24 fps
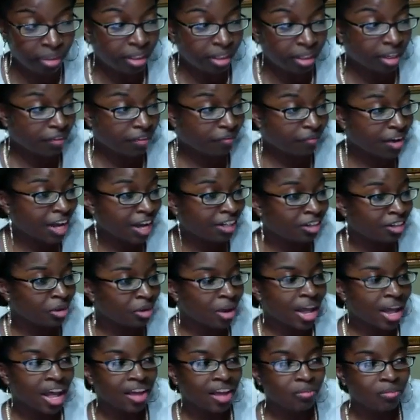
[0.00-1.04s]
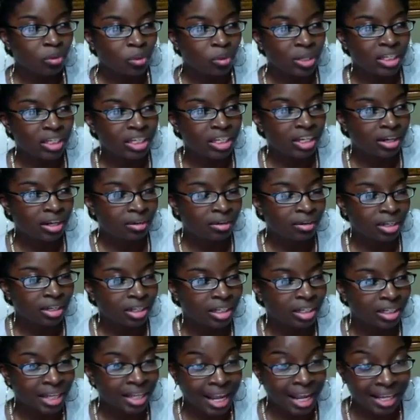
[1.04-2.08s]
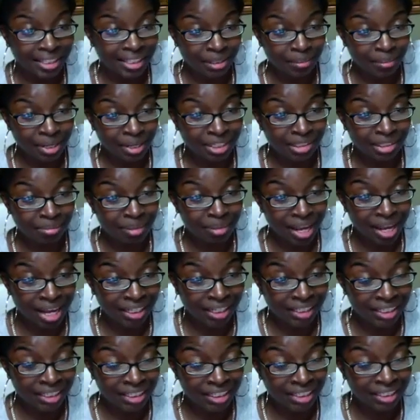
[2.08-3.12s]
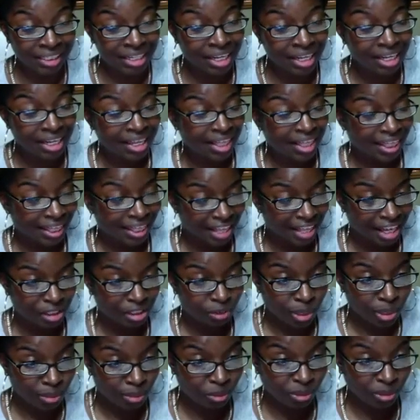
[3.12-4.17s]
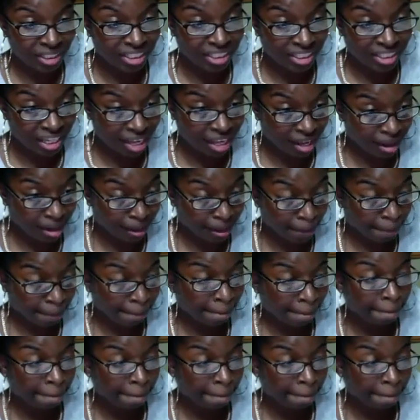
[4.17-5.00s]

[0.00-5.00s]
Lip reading: If I know I have a weak area in acid-base balance, that's what I'm going to tab.